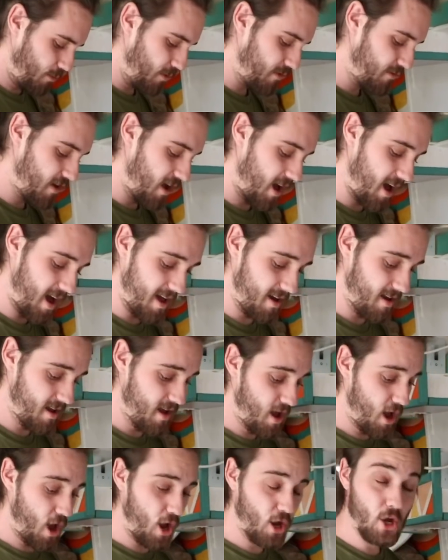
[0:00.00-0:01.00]
We've got
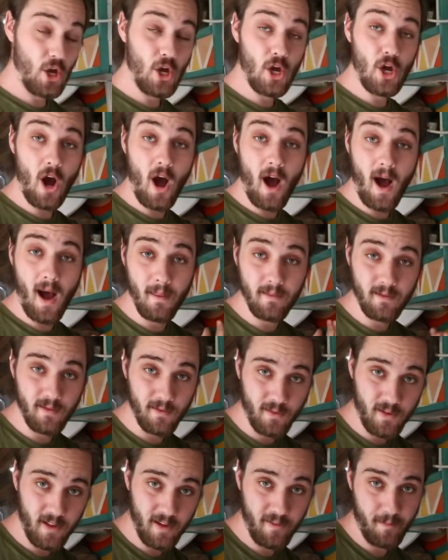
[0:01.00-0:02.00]
gobs
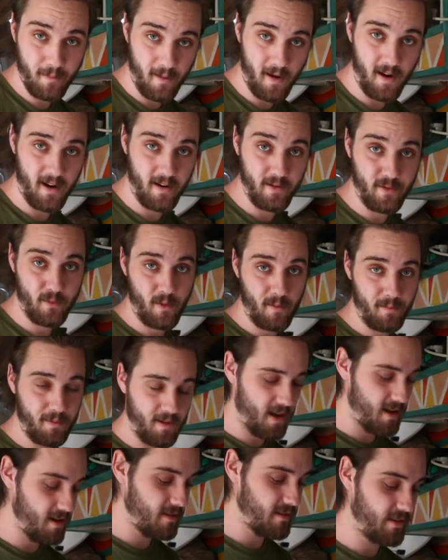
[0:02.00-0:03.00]
of Clif Bars. We're
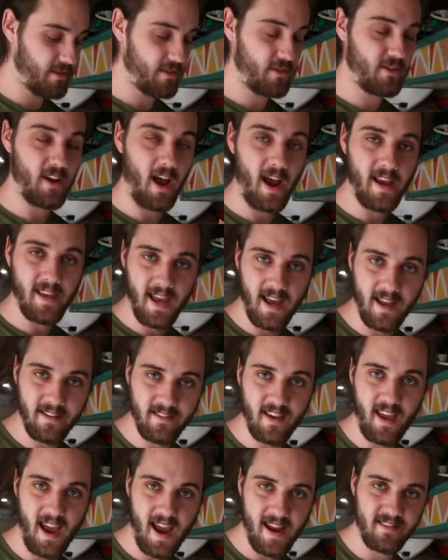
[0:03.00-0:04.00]
planning this
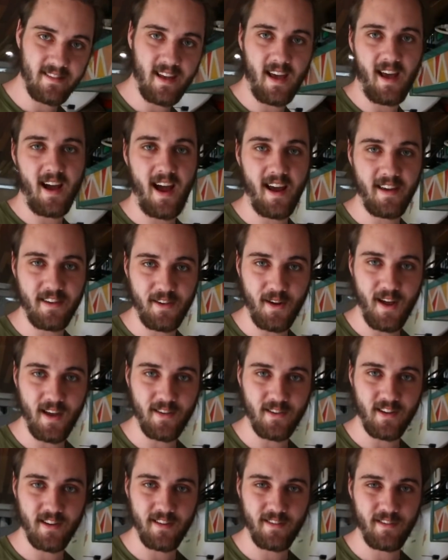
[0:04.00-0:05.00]
gigantic eight-day hike you
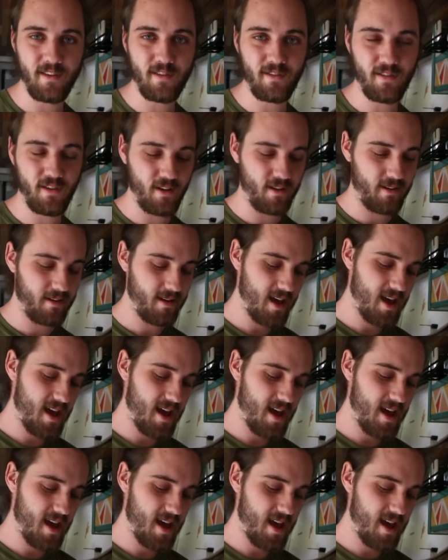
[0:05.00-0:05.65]
guys are gonna see soon.